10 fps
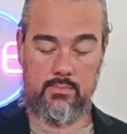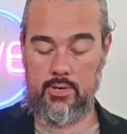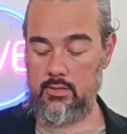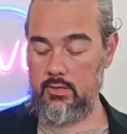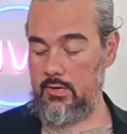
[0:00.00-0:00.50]

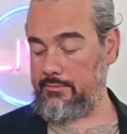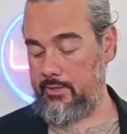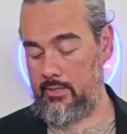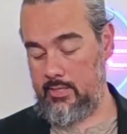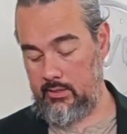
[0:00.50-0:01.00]
product
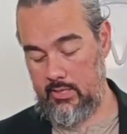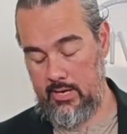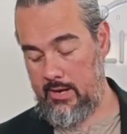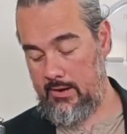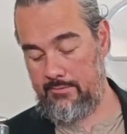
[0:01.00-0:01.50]
offering that they
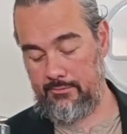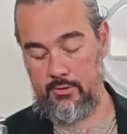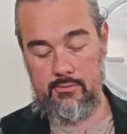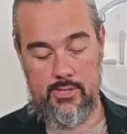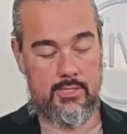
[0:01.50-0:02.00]
have for
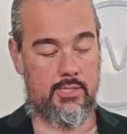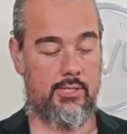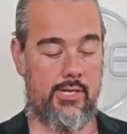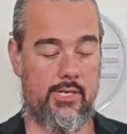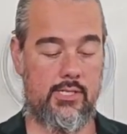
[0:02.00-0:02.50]
the wine
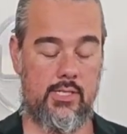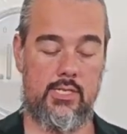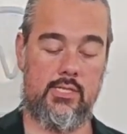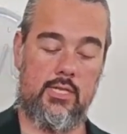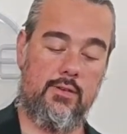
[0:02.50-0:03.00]
series
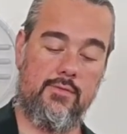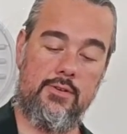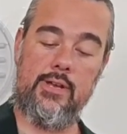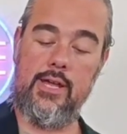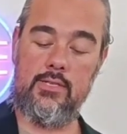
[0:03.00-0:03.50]
is the
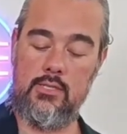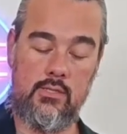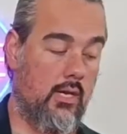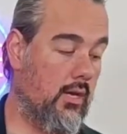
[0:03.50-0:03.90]
Vinredance.